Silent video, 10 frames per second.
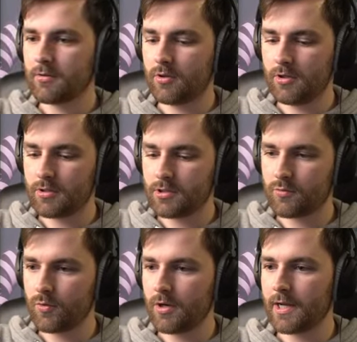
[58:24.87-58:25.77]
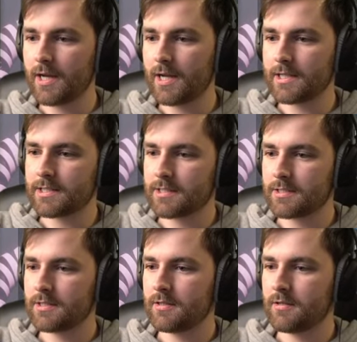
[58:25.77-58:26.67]
swirly
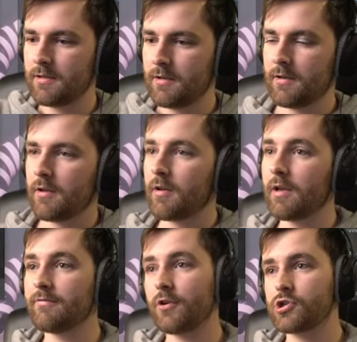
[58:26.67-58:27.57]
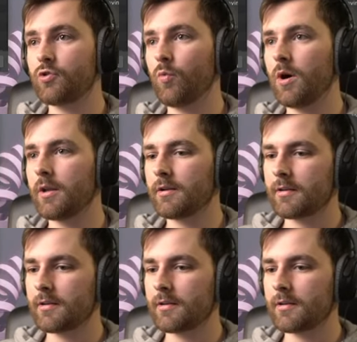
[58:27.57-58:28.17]
guys, version one.